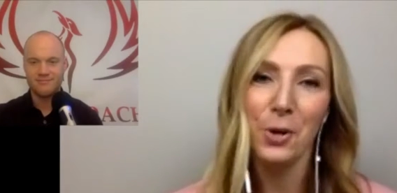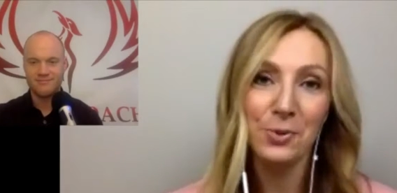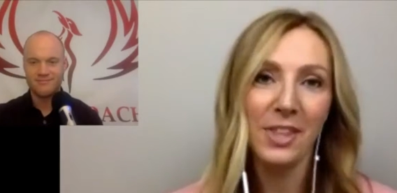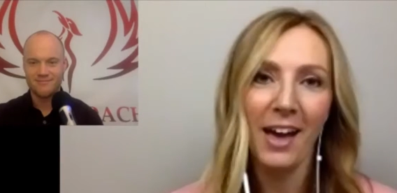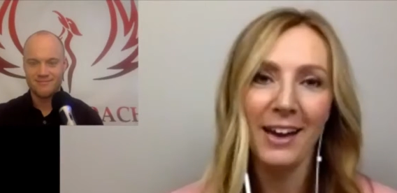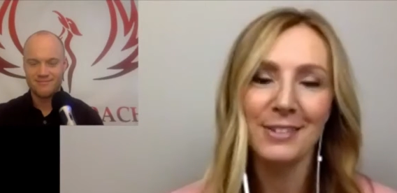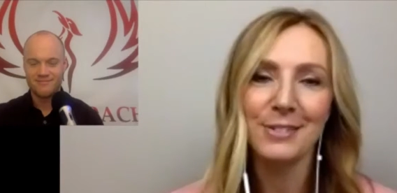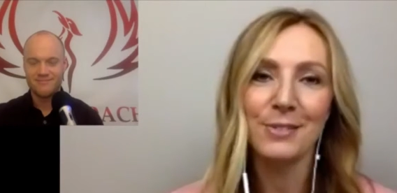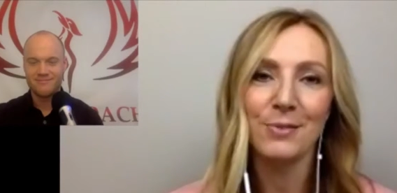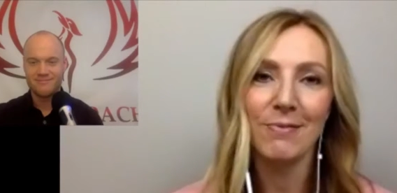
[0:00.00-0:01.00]
Speaker 1: that
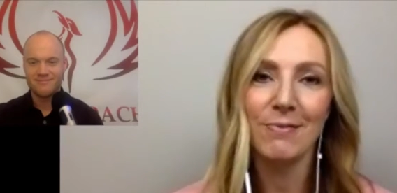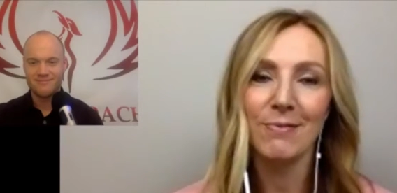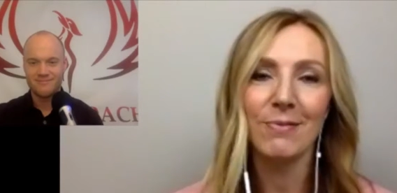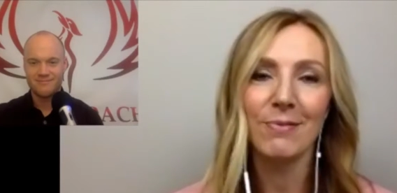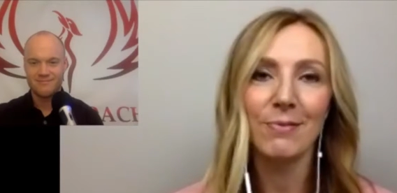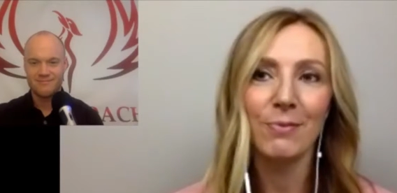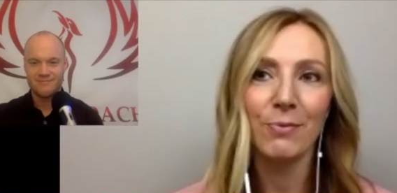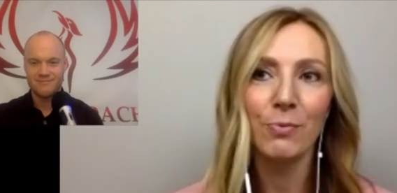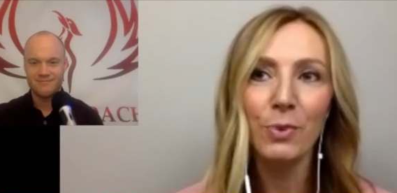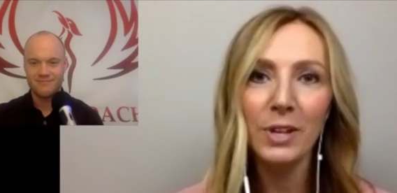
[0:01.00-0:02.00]

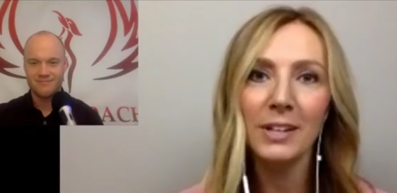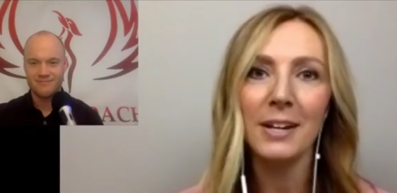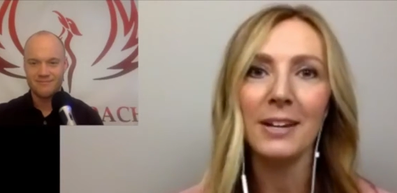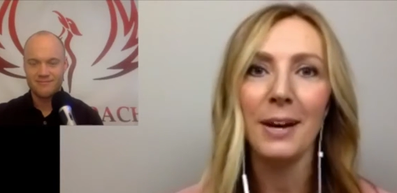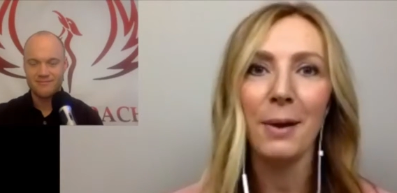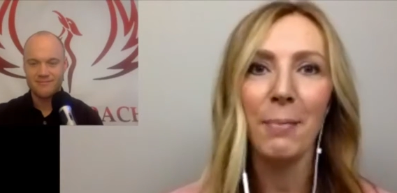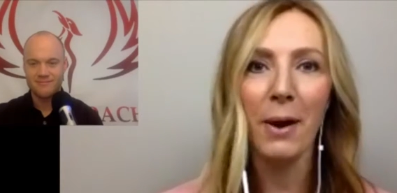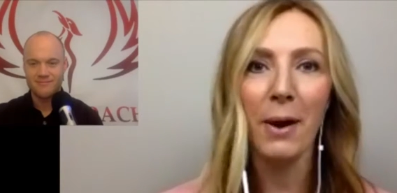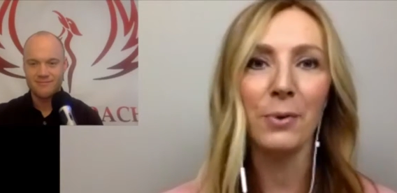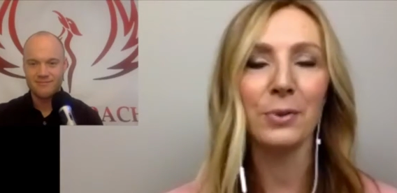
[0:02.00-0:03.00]
really
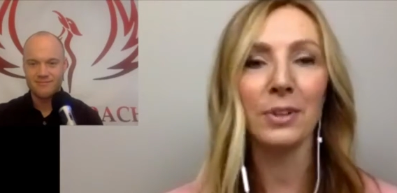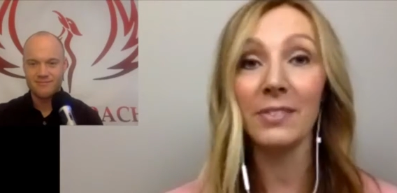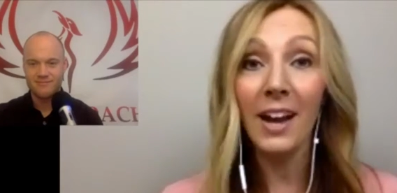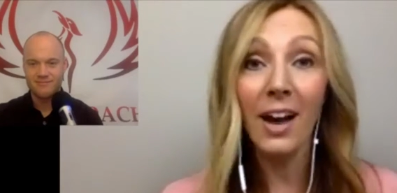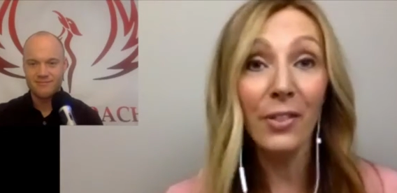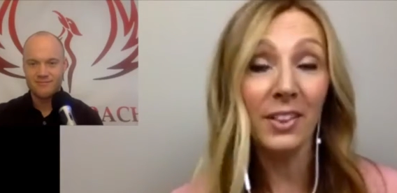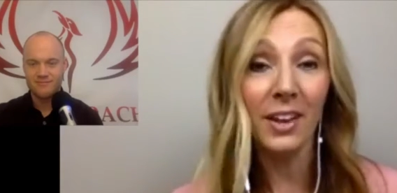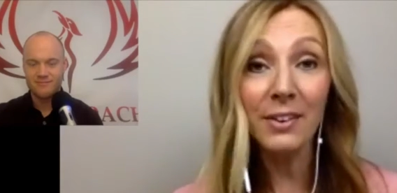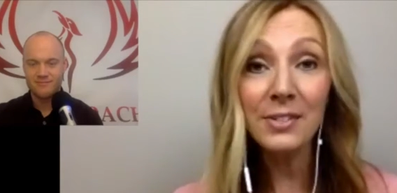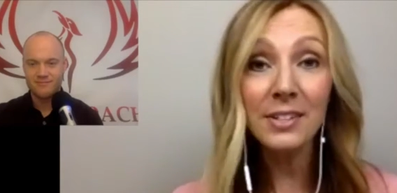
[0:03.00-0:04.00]
about living a healthy
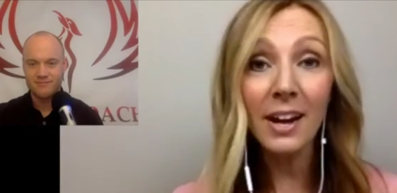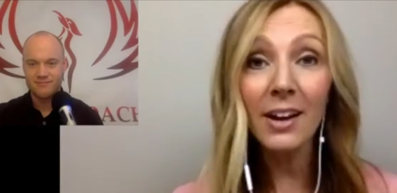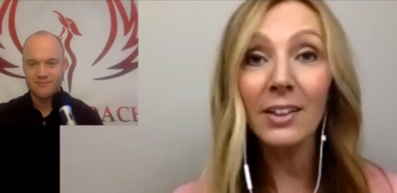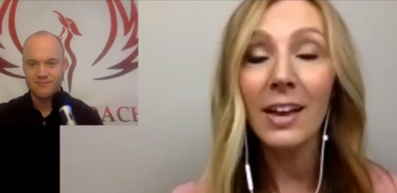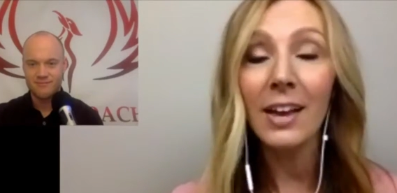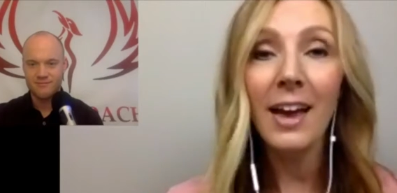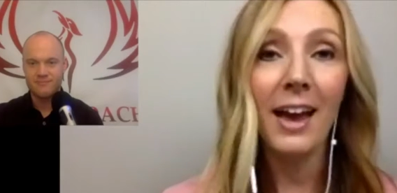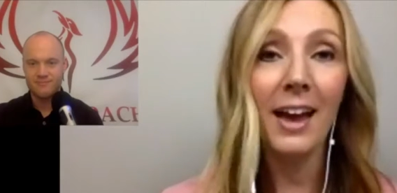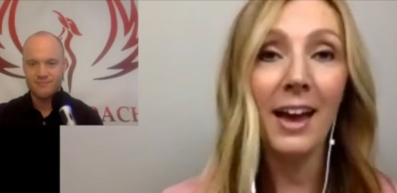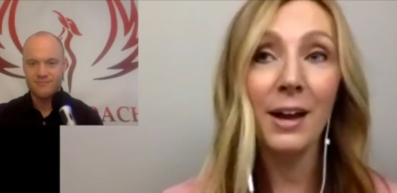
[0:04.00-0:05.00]
lifestyle
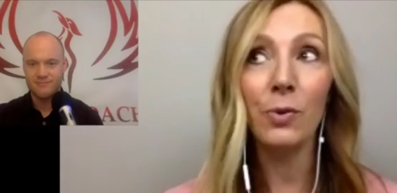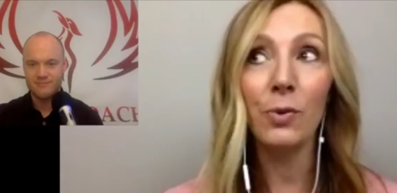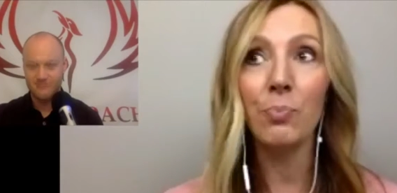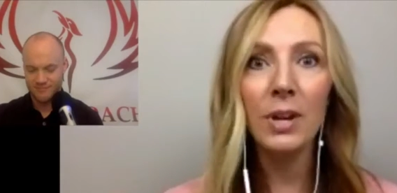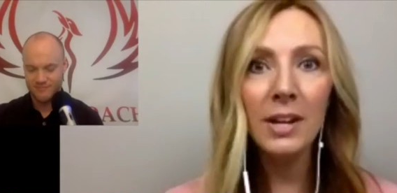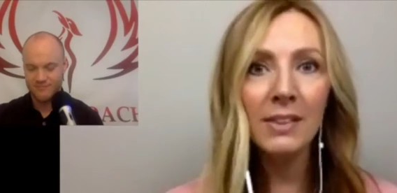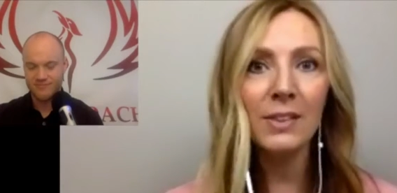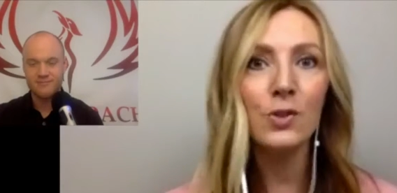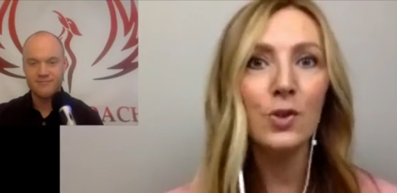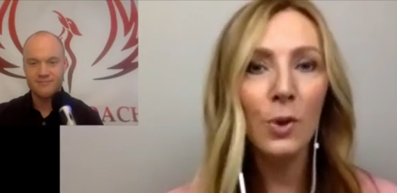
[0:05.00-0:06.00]
and bringing the
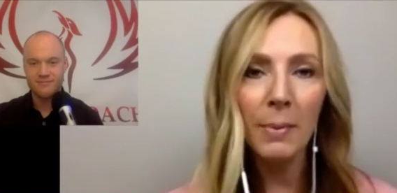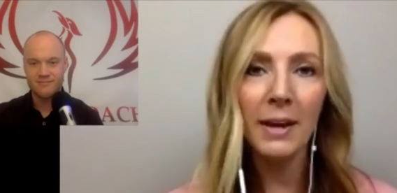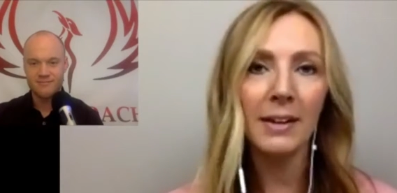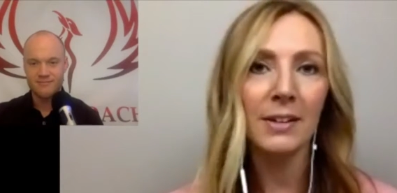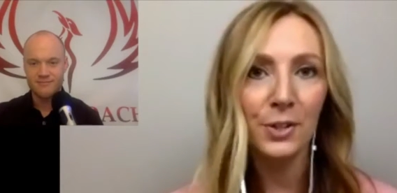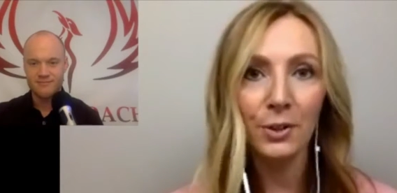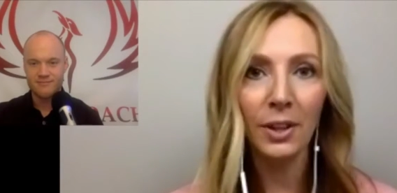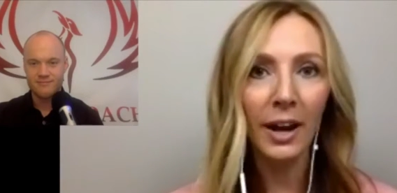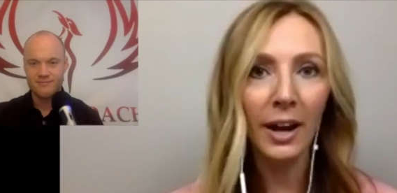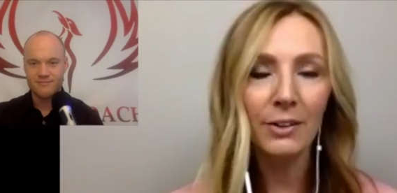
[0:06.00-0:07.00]
joy back into your
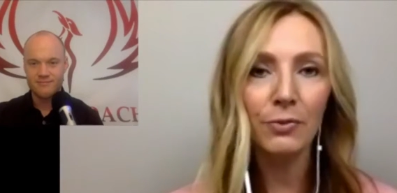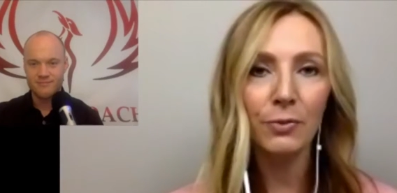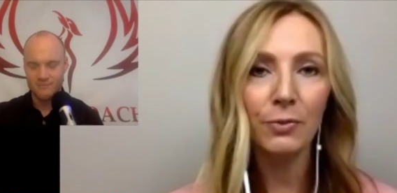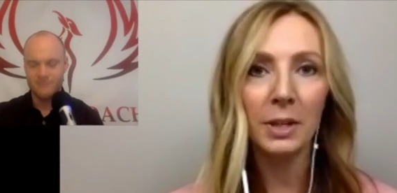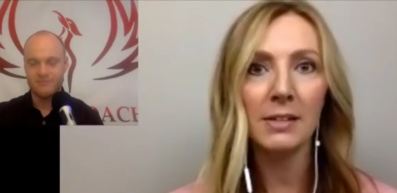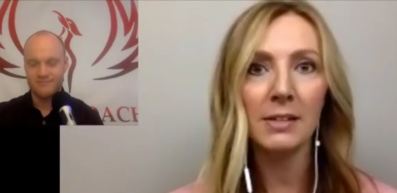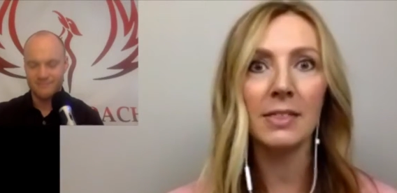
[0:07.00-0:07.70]
life because mm.